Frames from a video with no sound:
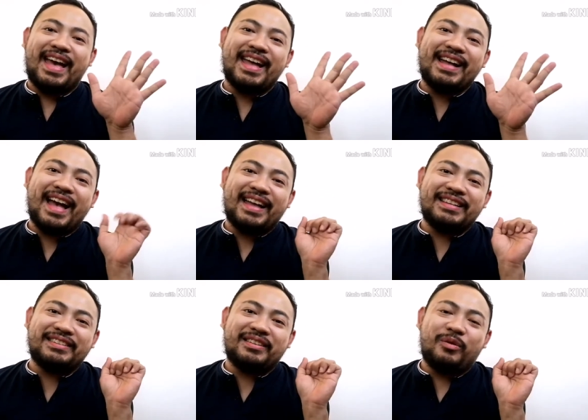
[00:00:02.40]
Hi
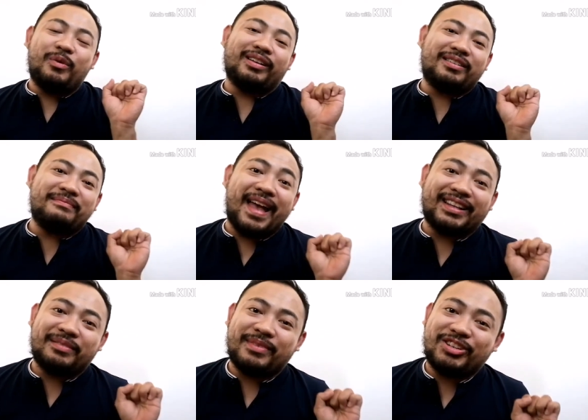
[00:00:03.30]
guys! Welcome
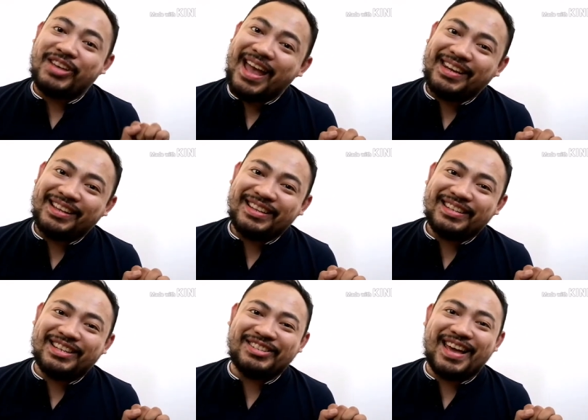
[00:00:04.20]
back to my channel.
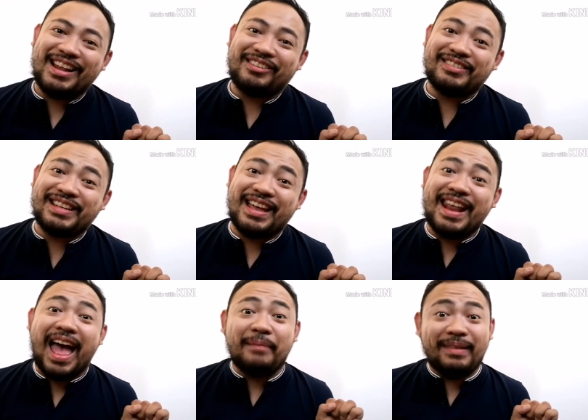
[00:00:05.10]
Sa channel ko saan
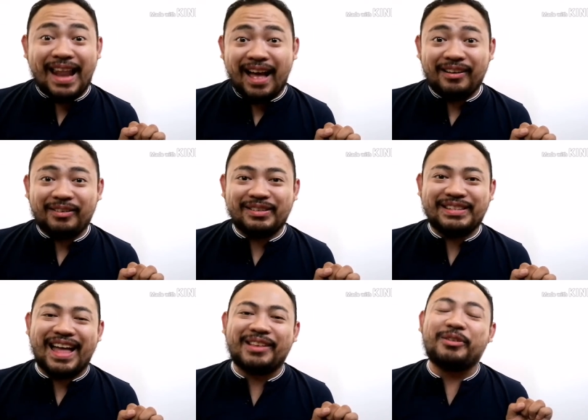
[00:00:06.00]
happy lang, kung
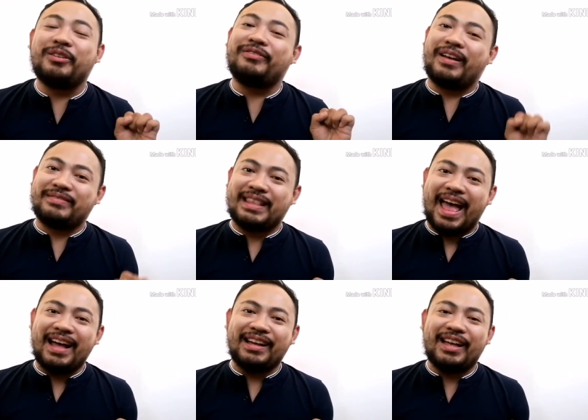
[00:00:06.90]
saan good vibes lang.